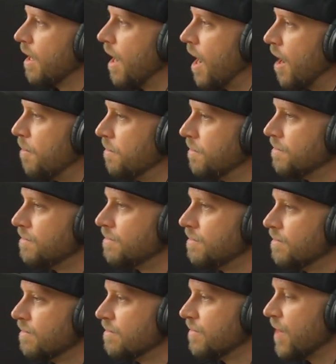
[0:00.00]
um,
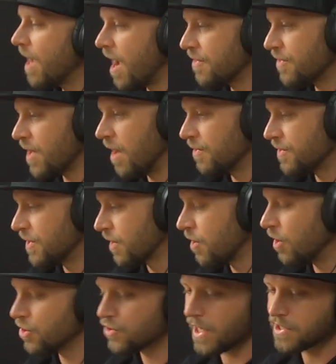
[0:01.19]
yeah, I, the
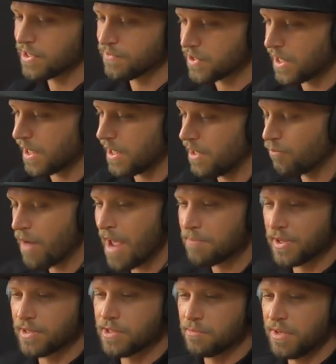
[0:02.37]
contrast of singing and
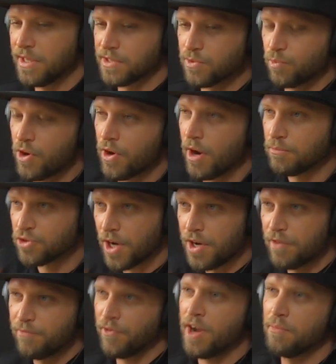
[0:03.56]
rapping to me is where I'm
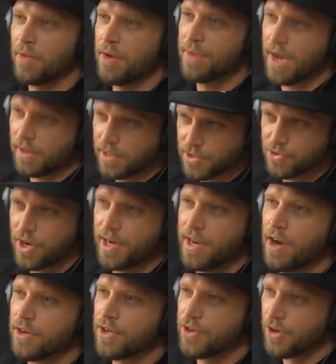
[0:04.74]
trying to find my balance right
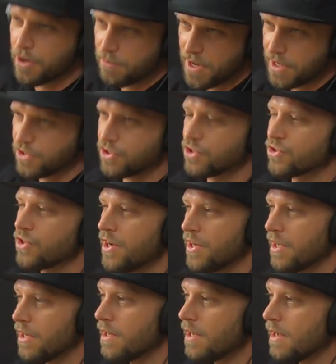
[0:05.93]
now. You know what I mean? And just trying
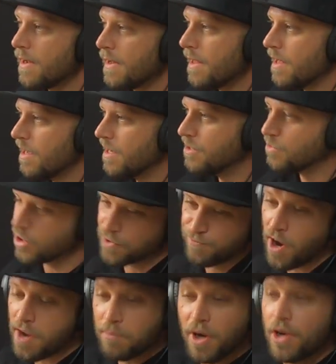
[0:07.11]
to just
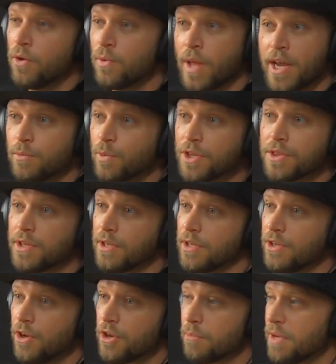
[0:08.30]
find my own lane with it.
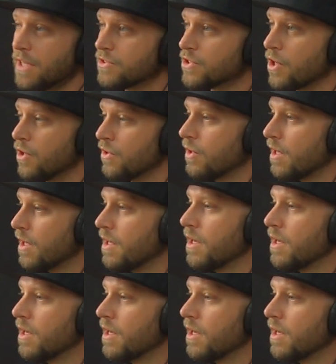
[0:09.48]
You know what I mean? So